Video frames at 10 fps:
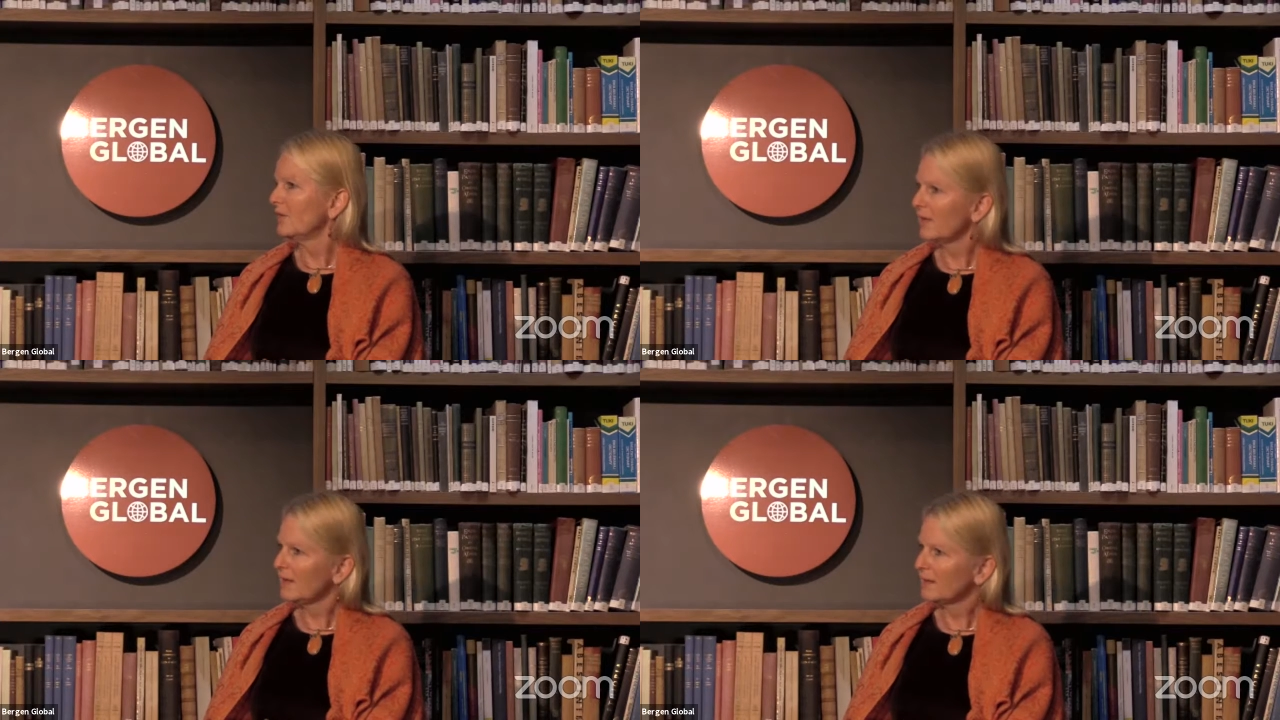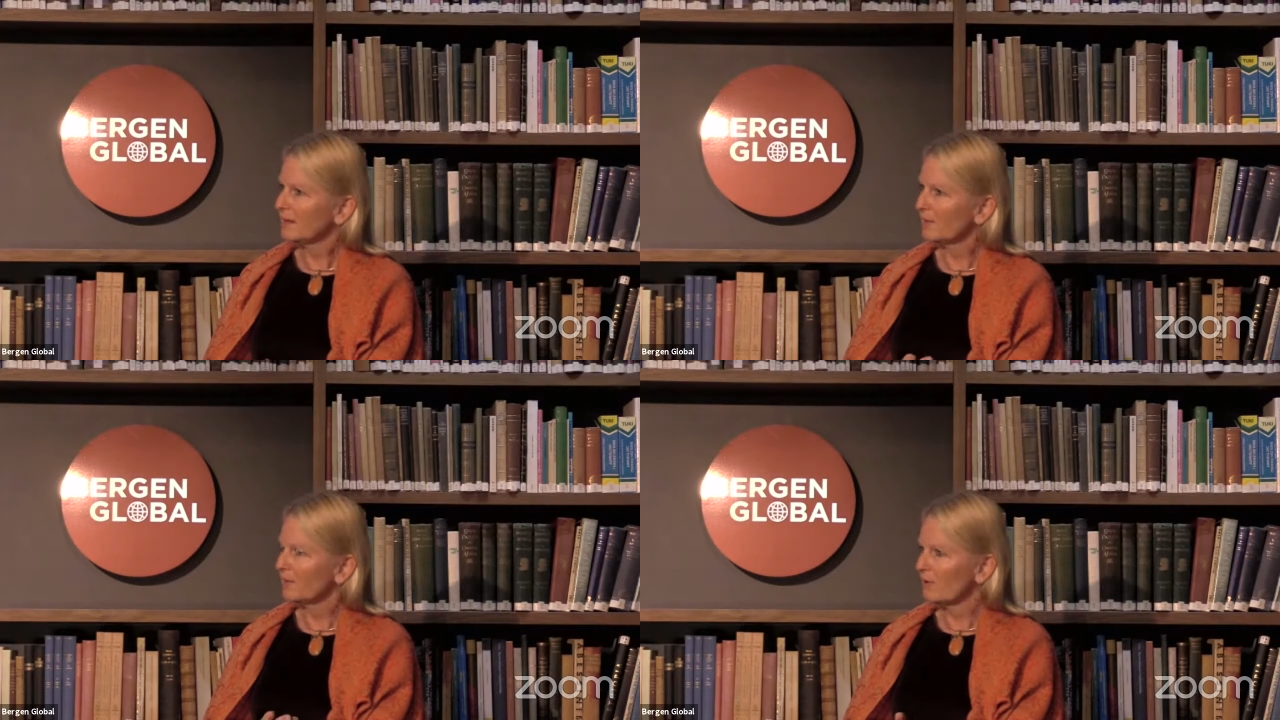I
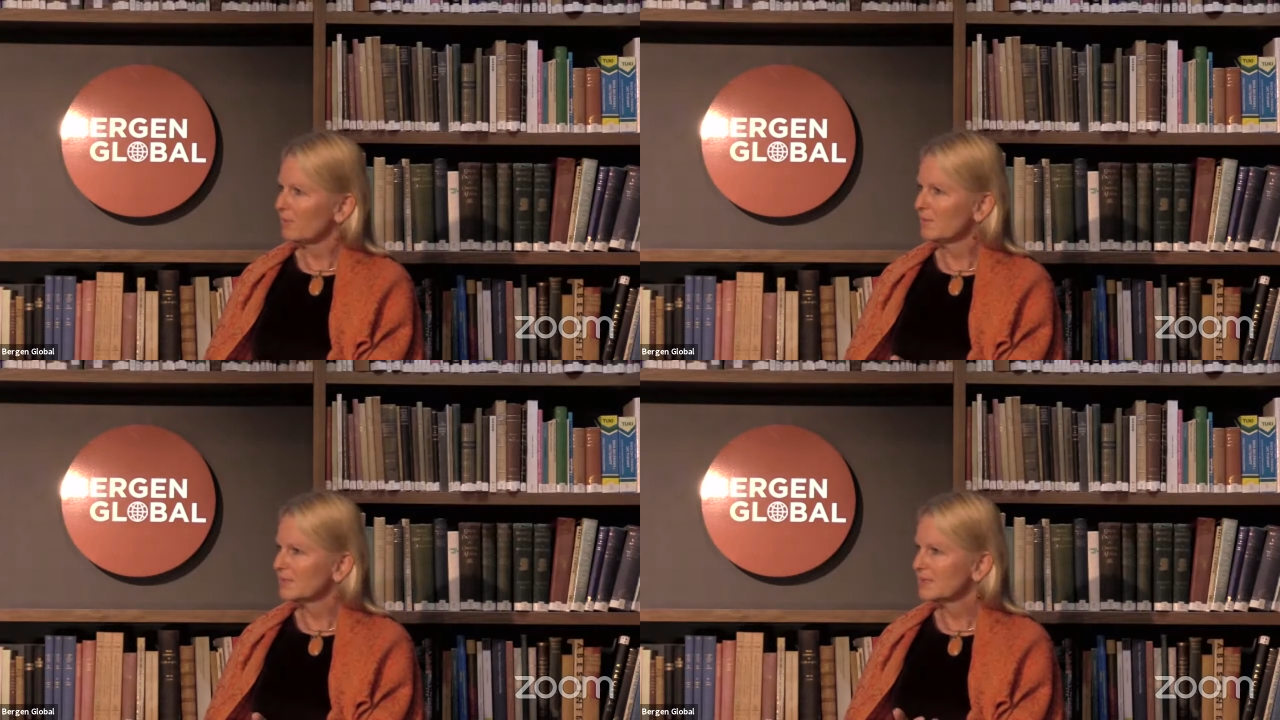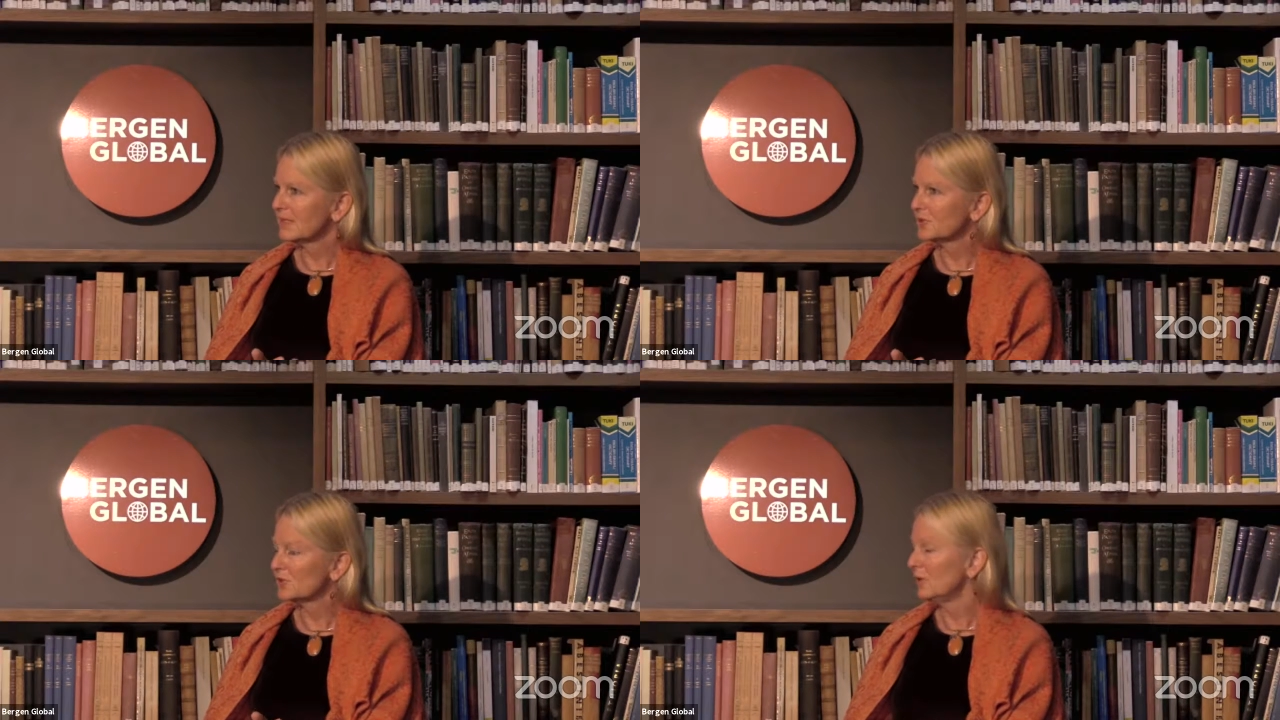think the problems
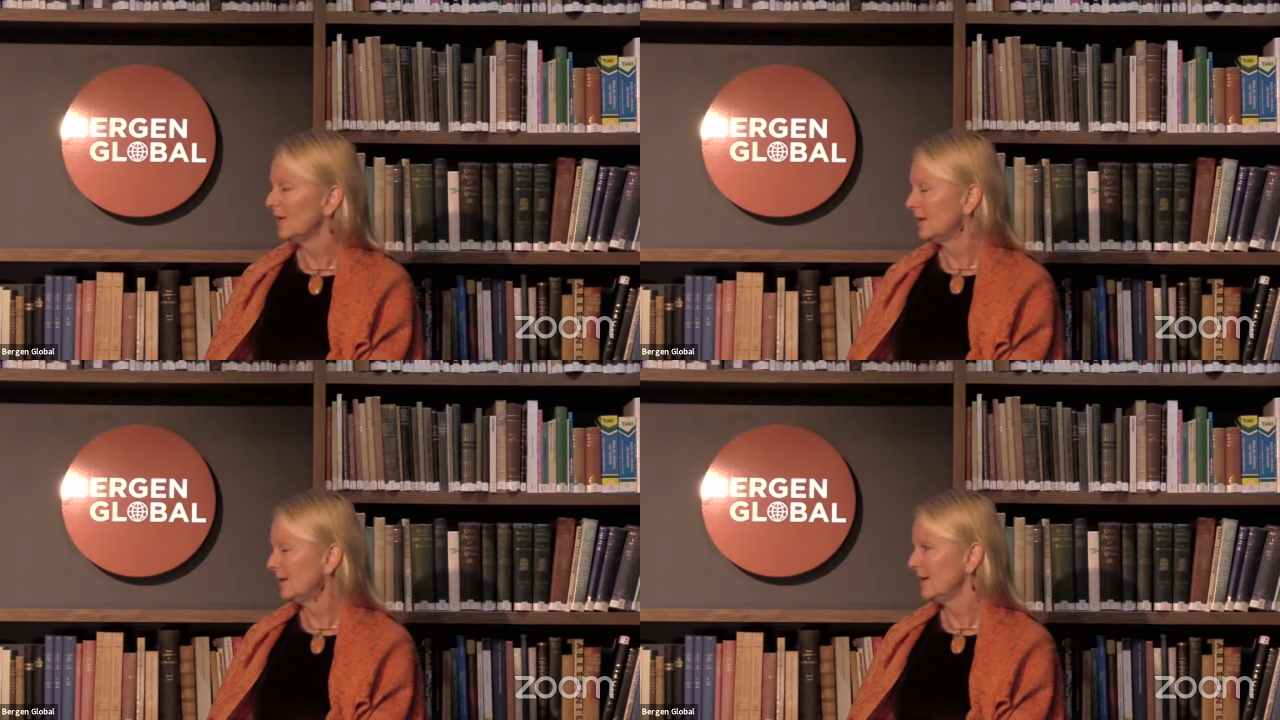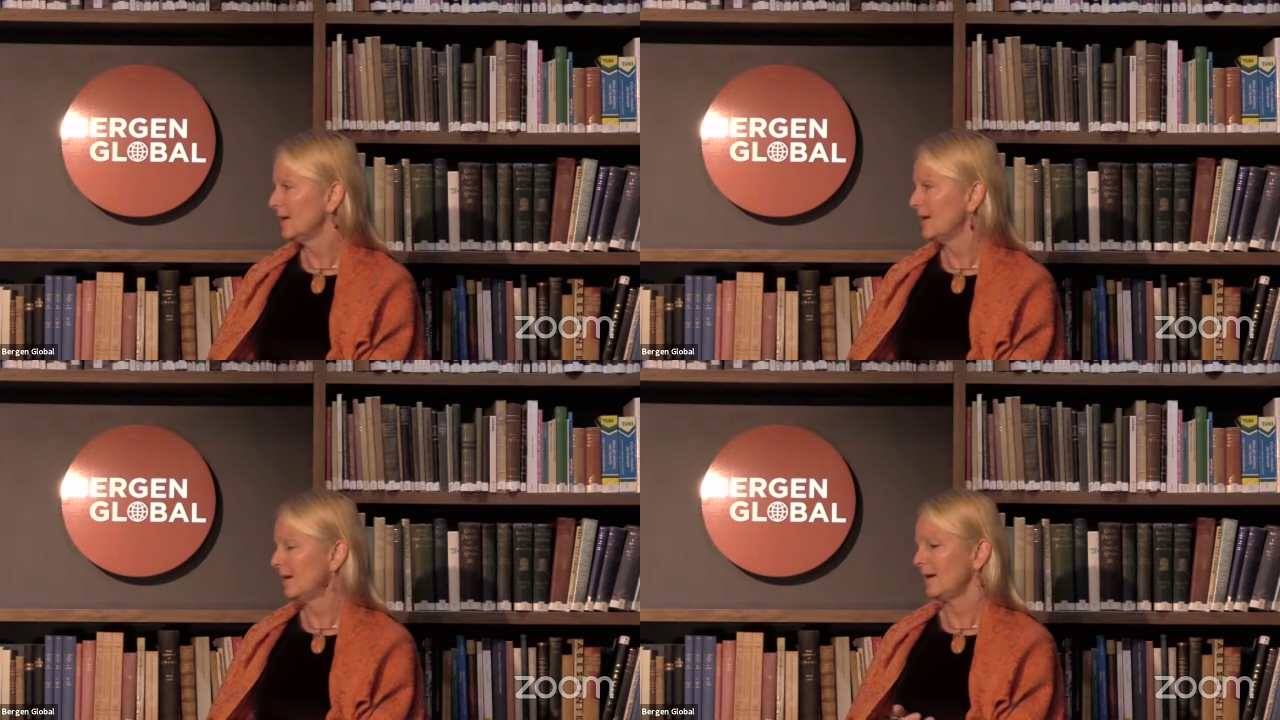that
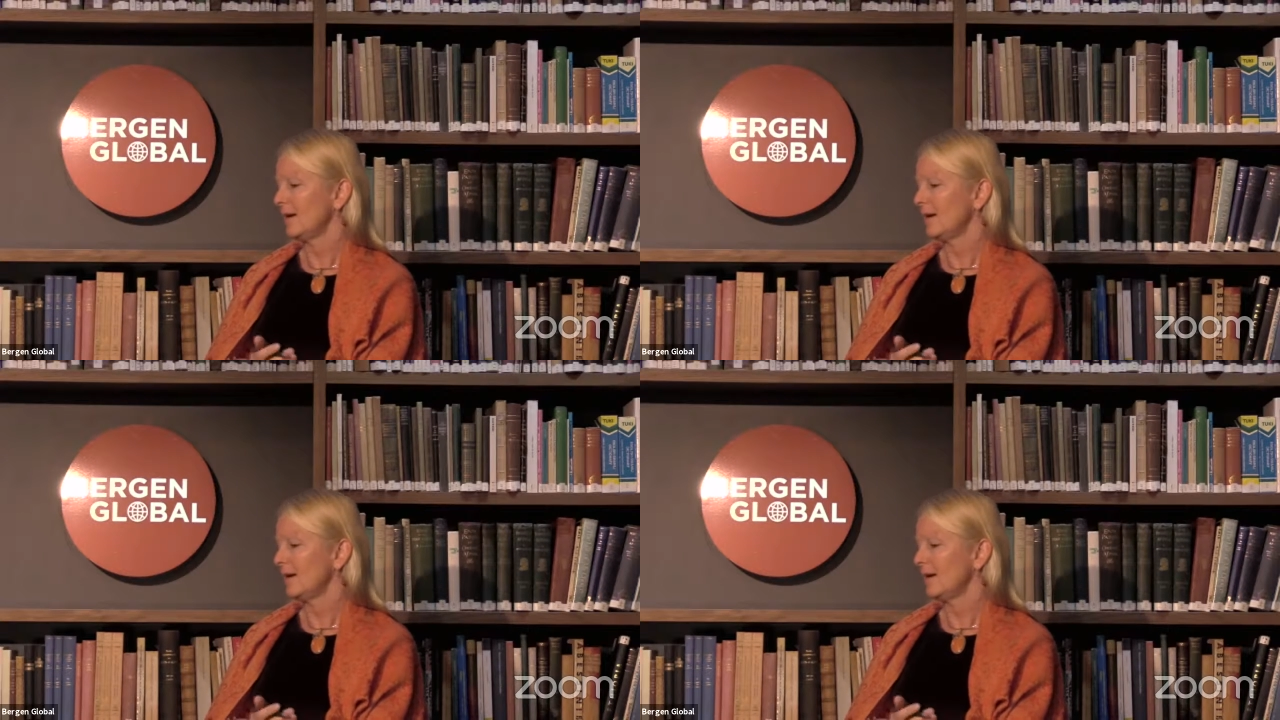Sudan